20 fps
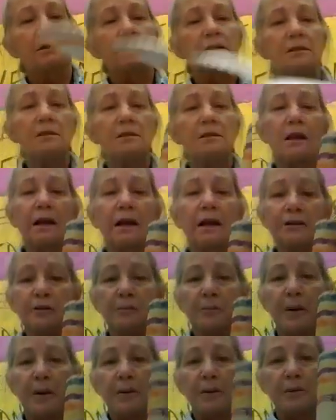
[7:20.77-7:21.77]
Slide your
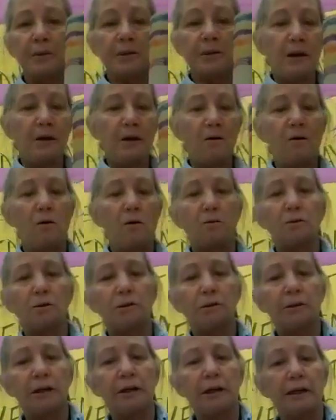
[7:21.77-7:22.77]
paper towel
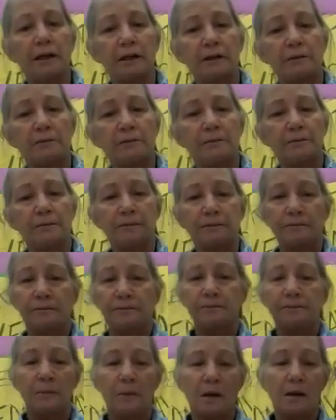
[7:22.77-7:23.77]
holder in
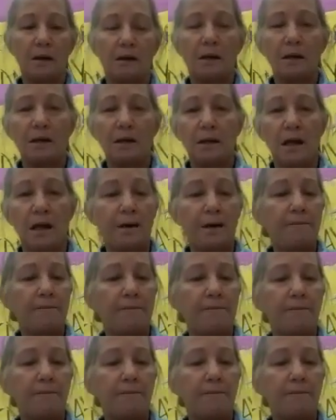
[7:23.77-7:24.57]
and look at that.